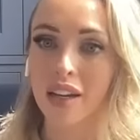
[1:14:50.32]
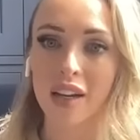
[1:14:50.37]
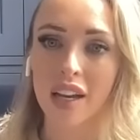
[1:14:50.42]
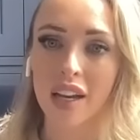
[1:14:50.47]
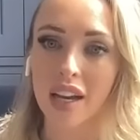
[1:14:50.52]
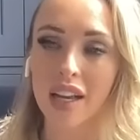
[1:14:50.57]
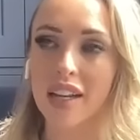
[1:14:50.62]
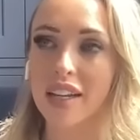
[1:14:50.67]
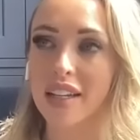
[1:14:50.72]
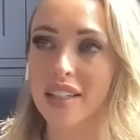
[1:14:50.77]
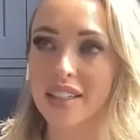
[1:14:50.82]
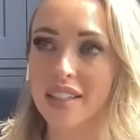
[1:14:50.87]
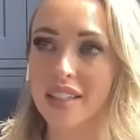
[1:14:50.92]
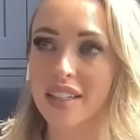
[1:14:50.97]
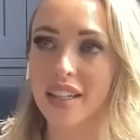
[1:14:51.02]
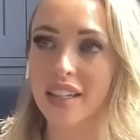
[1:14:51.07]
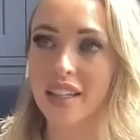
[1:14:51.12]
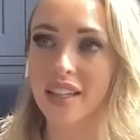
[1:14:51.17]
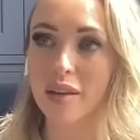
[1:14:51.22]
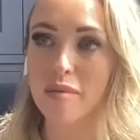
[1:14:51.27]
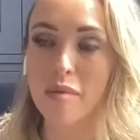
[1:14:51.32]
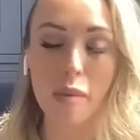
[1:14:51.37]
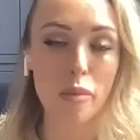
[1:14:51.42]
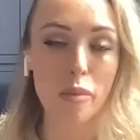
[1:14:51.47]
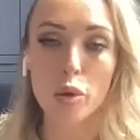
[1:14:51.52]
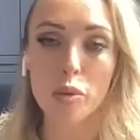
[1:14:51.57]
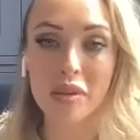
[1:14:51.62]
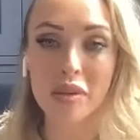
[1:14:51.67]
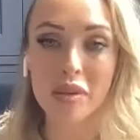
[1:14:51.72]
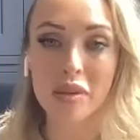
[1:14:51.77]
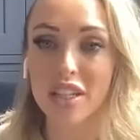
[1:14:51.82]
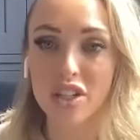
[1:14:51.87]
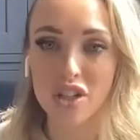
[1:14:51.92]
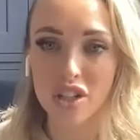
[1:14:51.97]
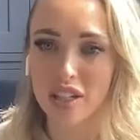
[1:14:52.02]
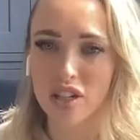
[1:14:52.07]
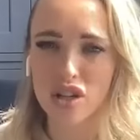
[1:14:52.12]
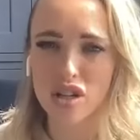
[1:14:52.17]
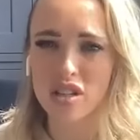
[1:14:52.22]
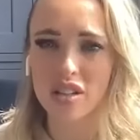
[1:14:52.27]
And my boobs literally
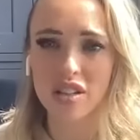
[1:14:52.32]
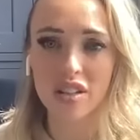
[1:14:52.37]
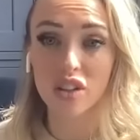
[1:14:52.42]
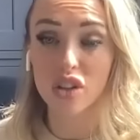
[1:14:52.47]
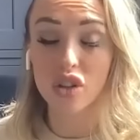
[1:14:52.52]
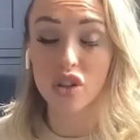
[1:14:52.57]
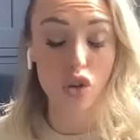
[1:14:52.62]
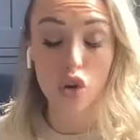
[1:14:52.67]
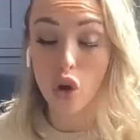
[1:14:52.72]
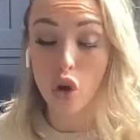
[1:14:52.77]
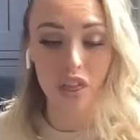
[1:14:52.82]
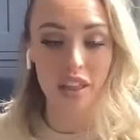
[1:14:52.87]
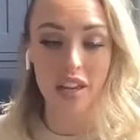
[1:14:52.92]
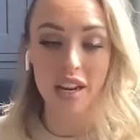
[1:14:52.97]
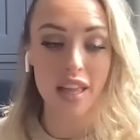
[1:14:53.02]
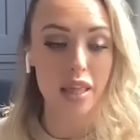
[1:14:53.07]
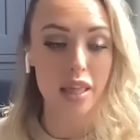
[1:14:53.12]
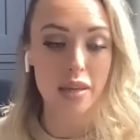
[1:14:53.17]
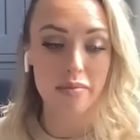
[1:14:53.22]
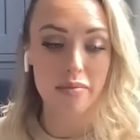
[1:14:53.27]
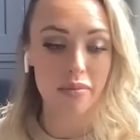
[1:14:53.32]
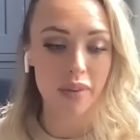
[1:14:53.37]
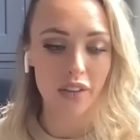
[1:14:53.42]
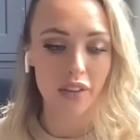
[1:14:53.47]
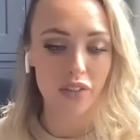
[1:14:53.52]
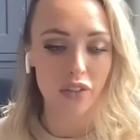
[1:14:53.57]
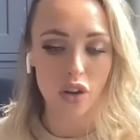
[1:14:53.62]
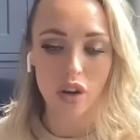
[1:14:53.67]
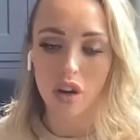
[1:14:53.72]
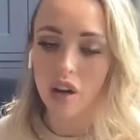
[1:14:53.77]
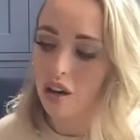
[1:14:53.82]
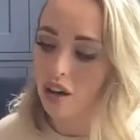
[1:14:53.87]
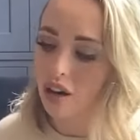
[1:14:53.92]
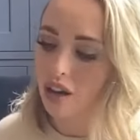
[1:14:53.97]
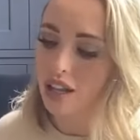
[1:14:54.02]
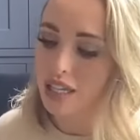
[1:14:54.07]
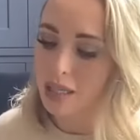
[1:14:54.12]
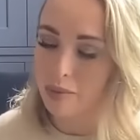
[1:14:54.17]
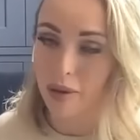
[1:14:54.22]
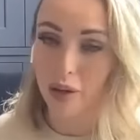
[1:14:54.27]
just nothing in them. I thought, oh,
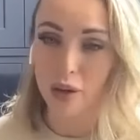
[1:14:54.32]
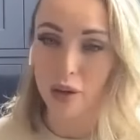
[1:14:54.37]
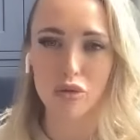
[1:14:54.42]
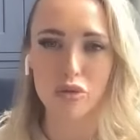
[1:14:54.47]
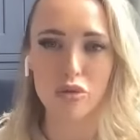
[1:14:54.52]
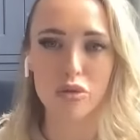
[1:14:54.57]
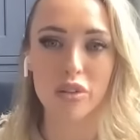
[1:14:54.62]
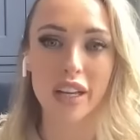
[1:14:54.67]
that's a bit cruel.